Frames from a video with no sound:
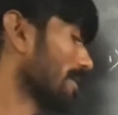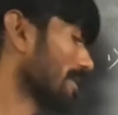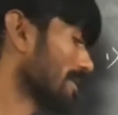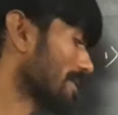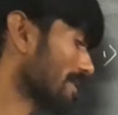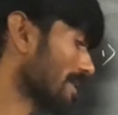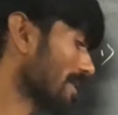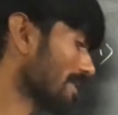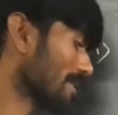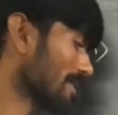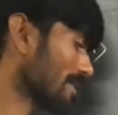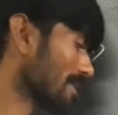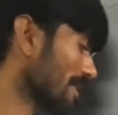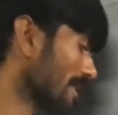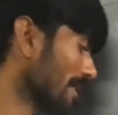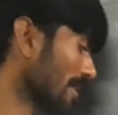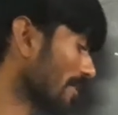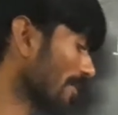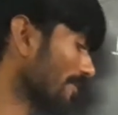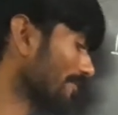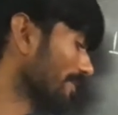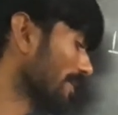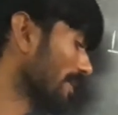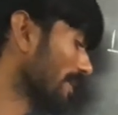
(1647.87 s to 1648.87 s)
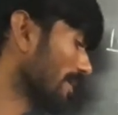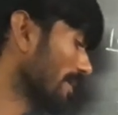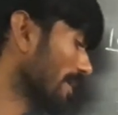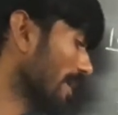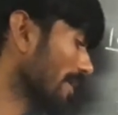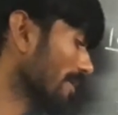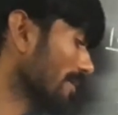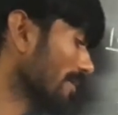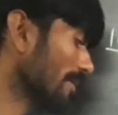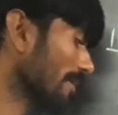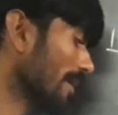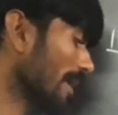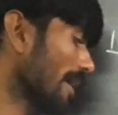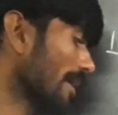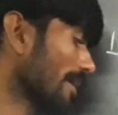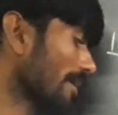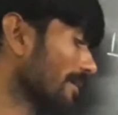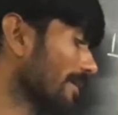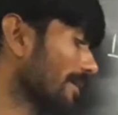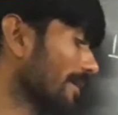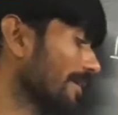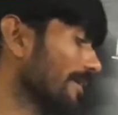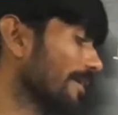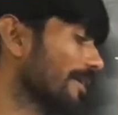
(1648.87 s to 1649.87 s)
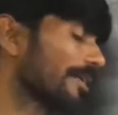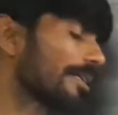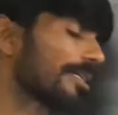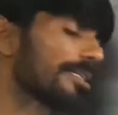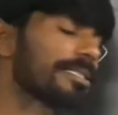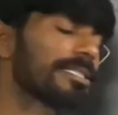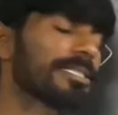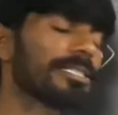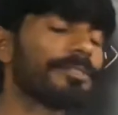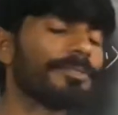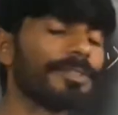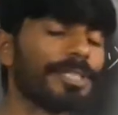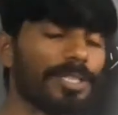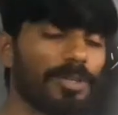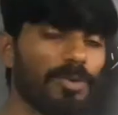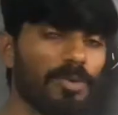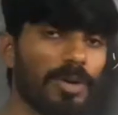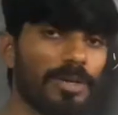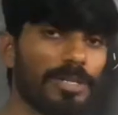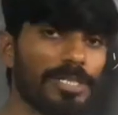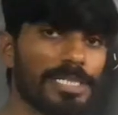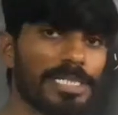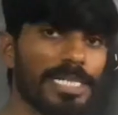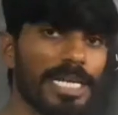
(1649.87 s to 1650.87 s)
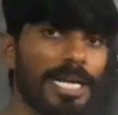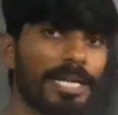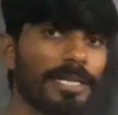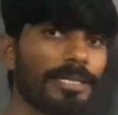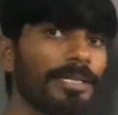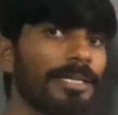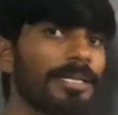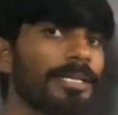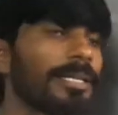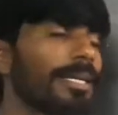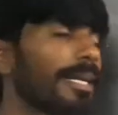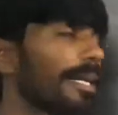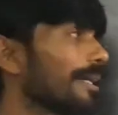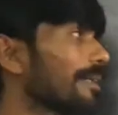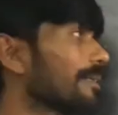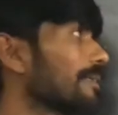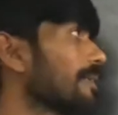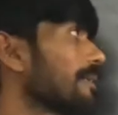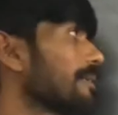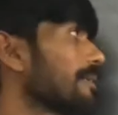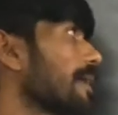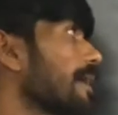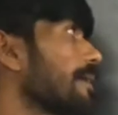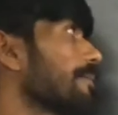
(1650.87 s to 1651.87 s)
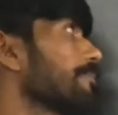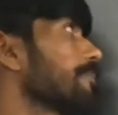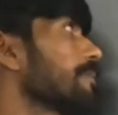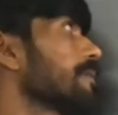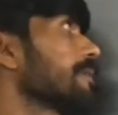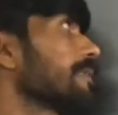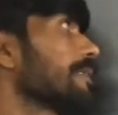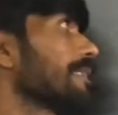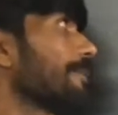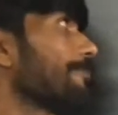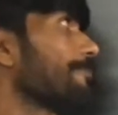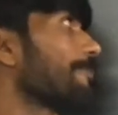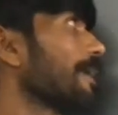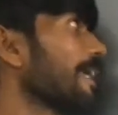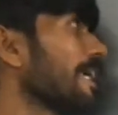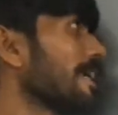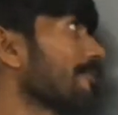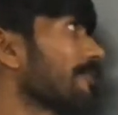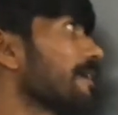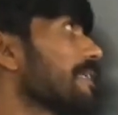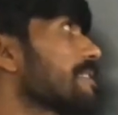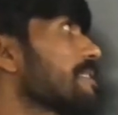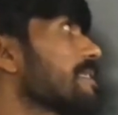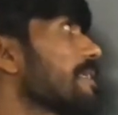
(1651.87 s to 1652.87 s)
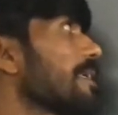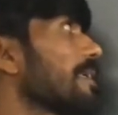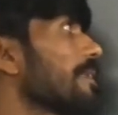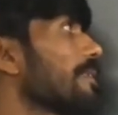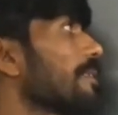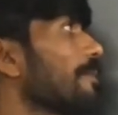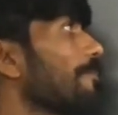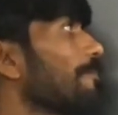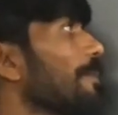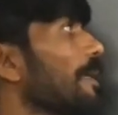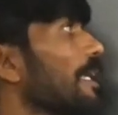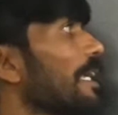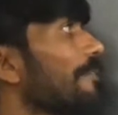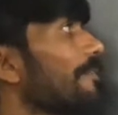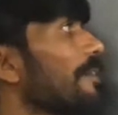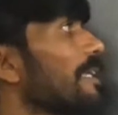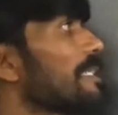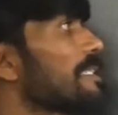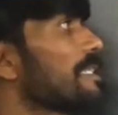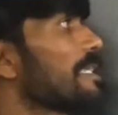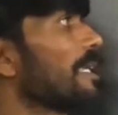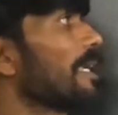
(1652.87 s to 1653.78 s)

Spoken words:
structure string of the length and the linear density when a constant, at that time the frequency